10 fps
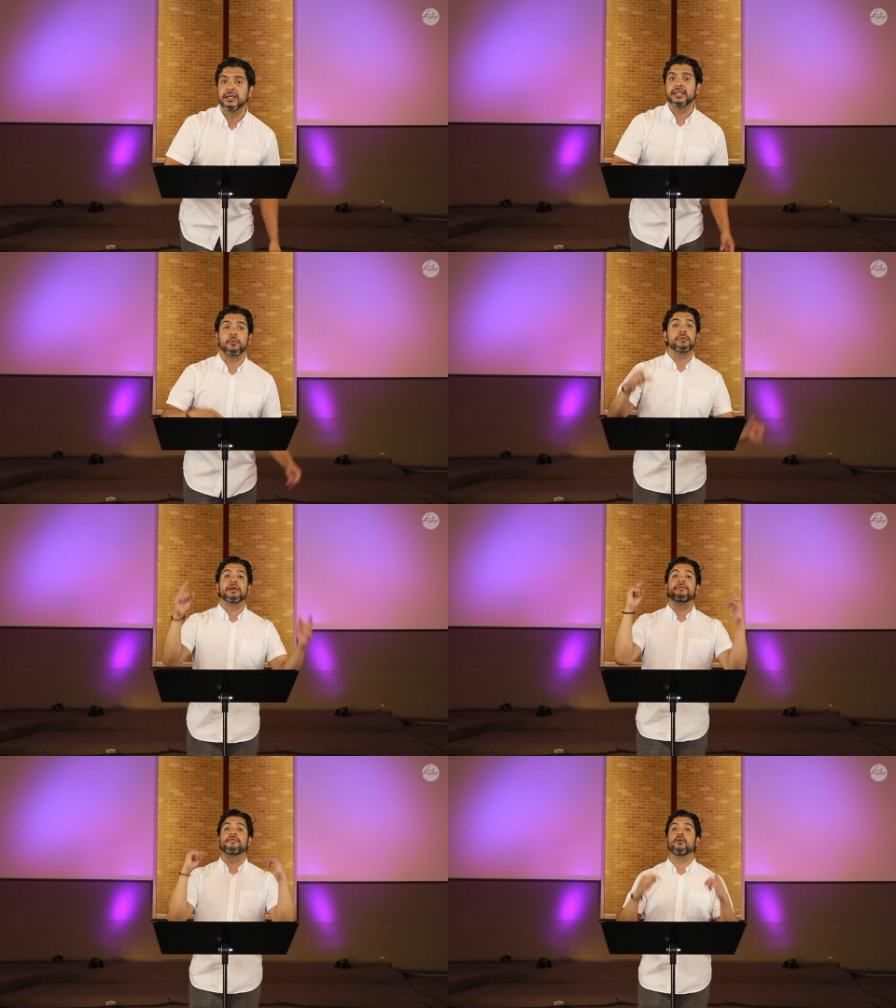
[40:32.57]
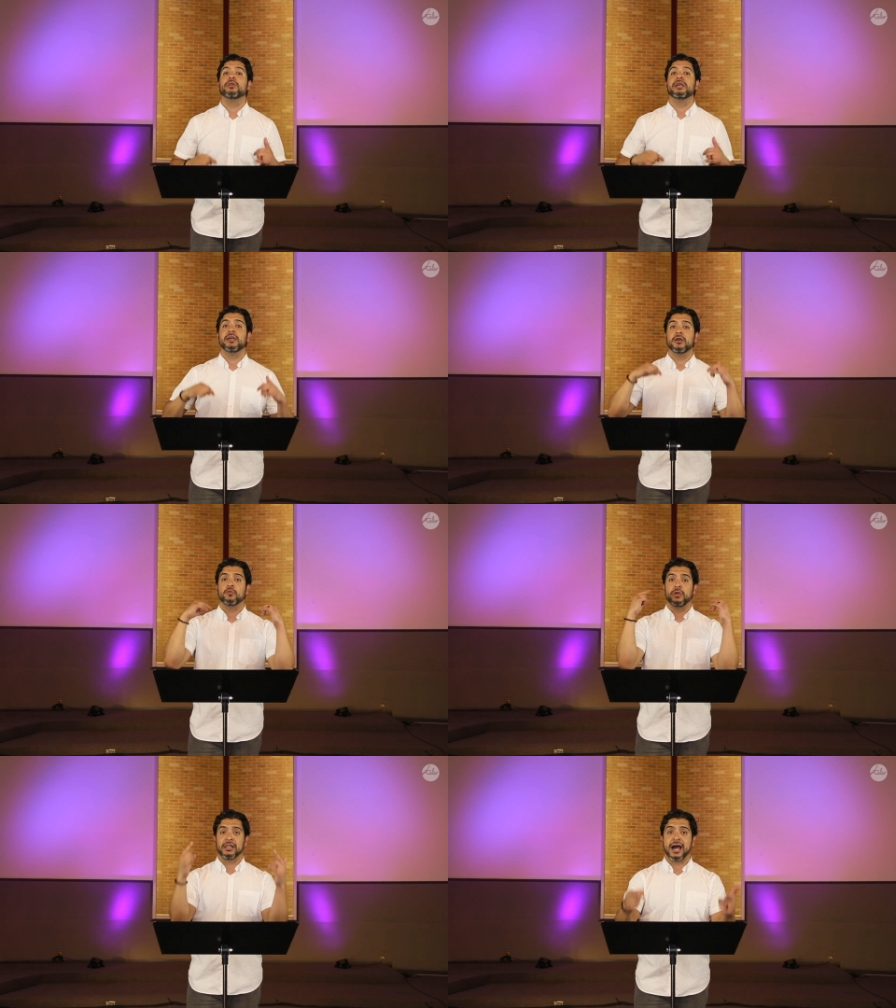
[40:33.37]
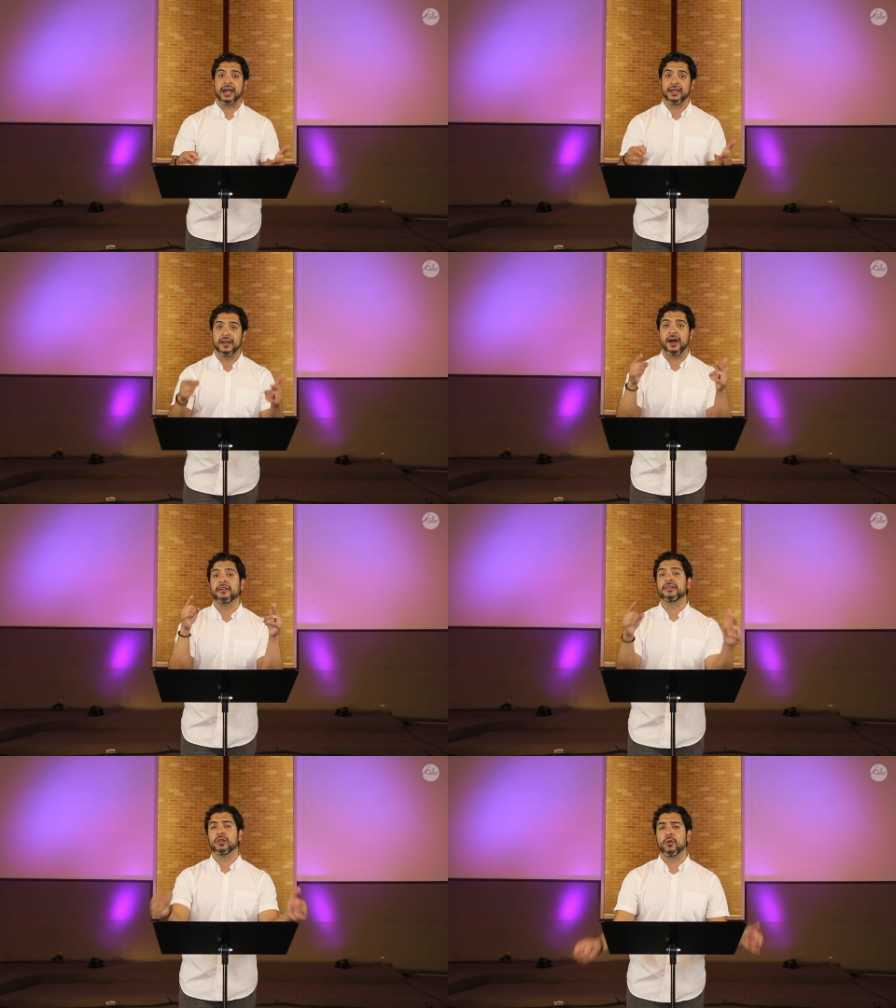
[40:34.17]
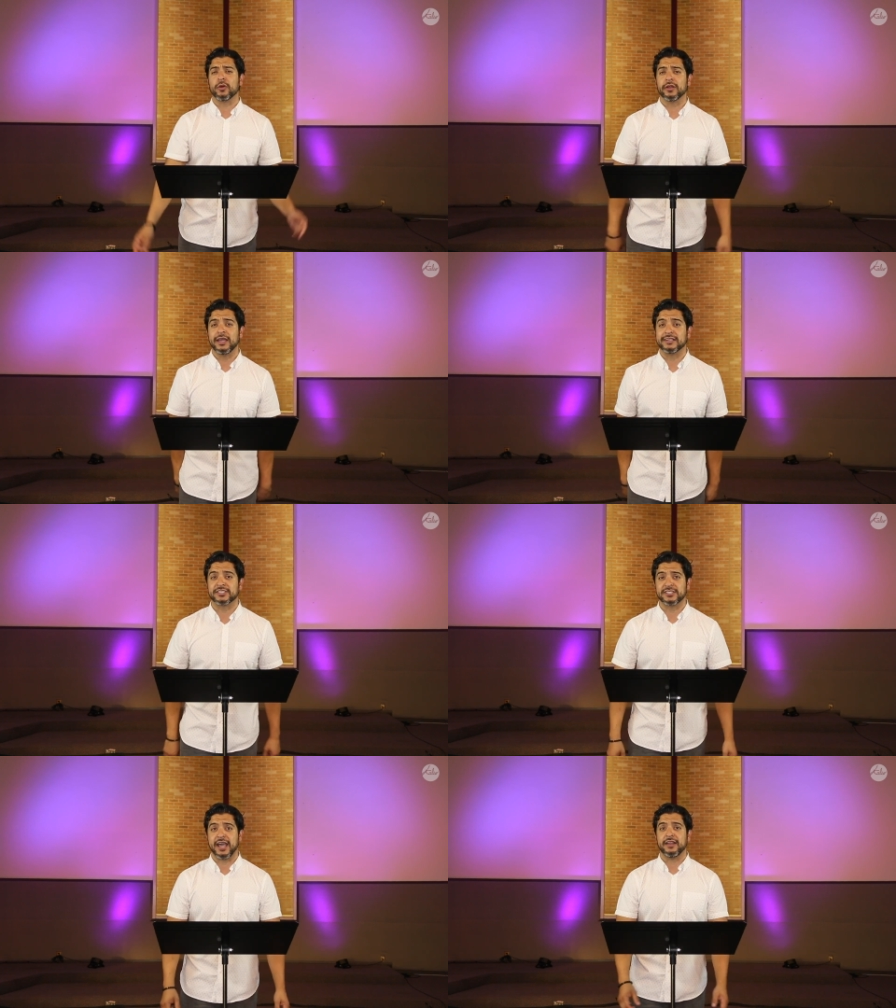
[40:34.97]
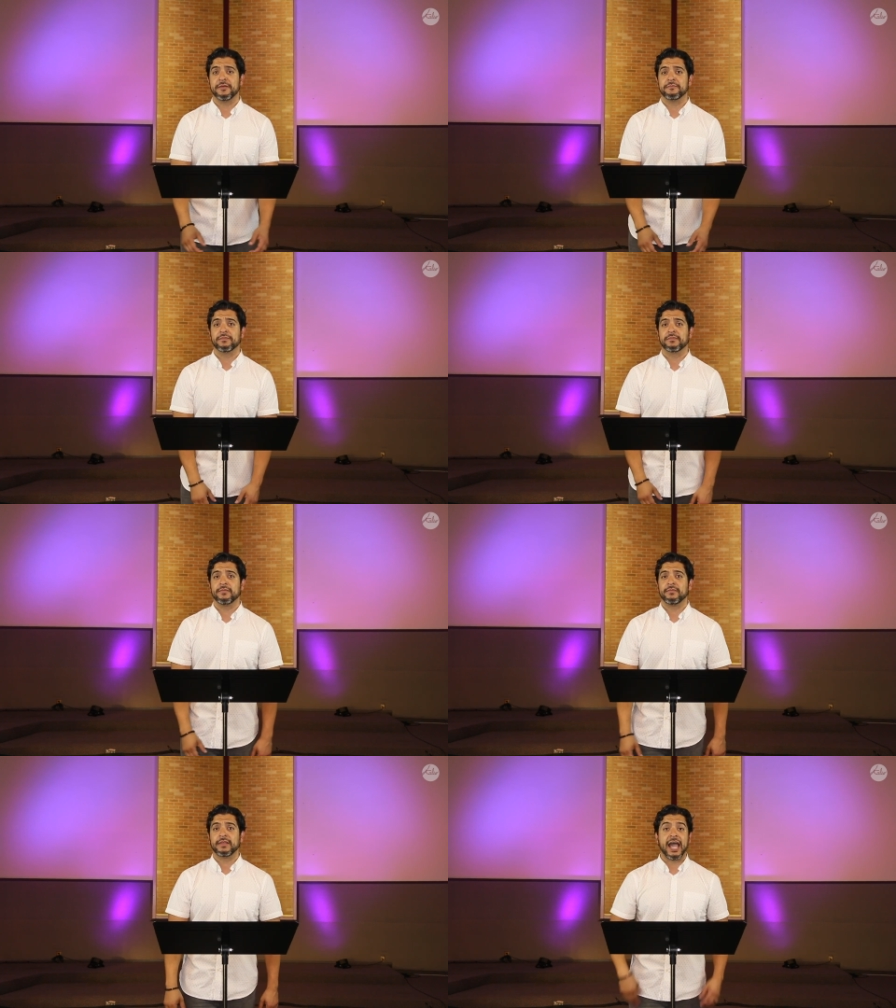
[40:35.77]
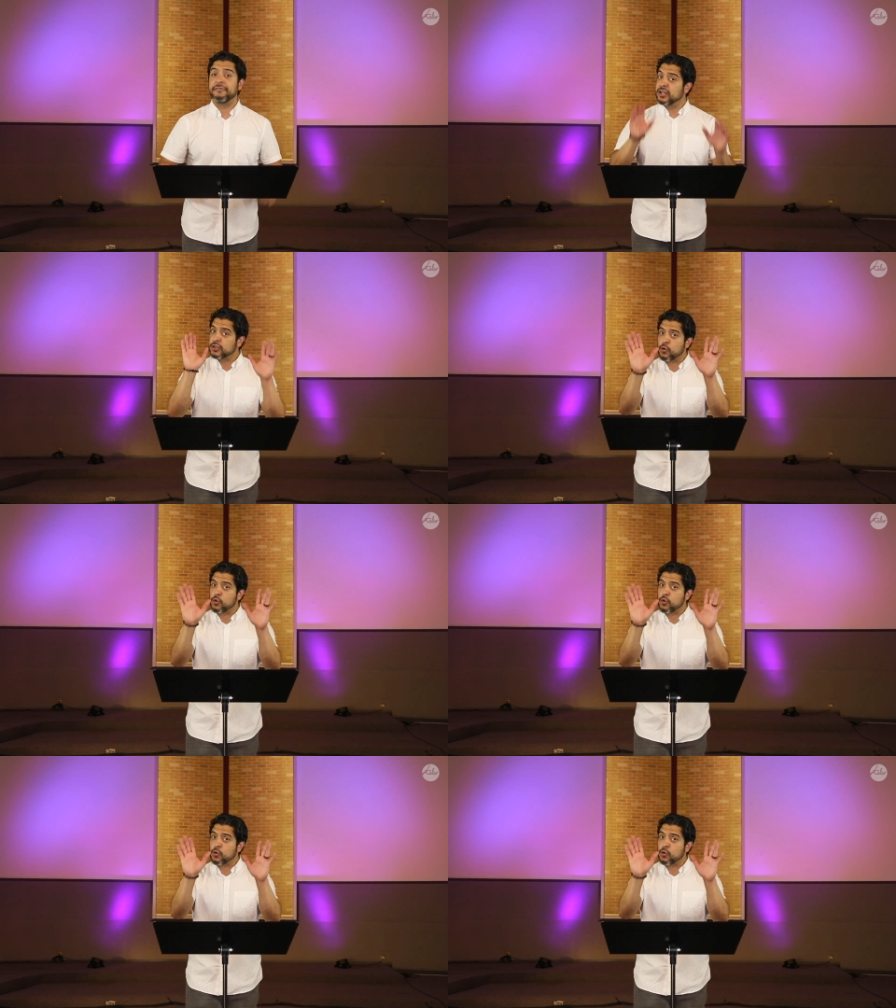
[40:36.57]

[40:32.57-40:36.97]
that we may fully rely on the Lord instead. I have another